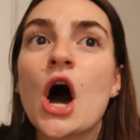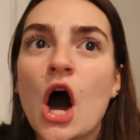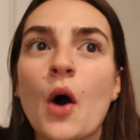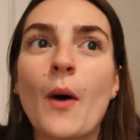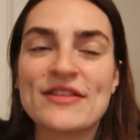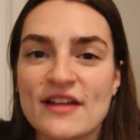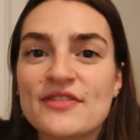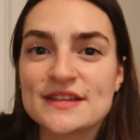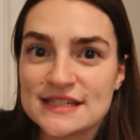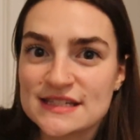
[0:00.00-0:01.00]
oh, I think
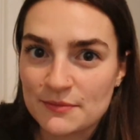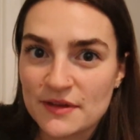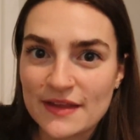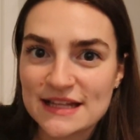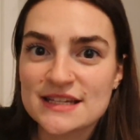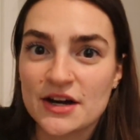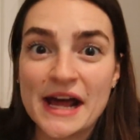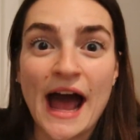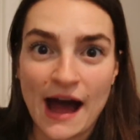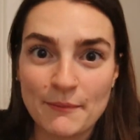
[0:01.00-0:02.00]
this is something that's gonna
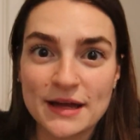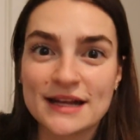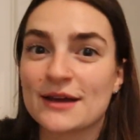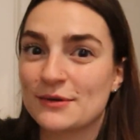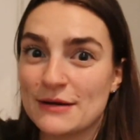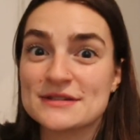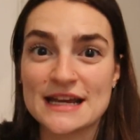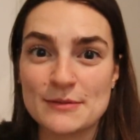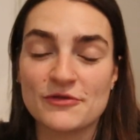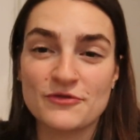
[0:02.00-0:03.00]
happen, like what I was
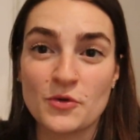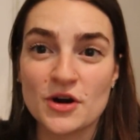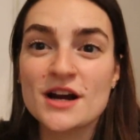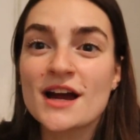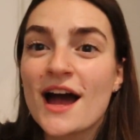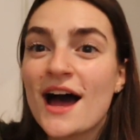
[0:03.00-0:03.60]
saying before.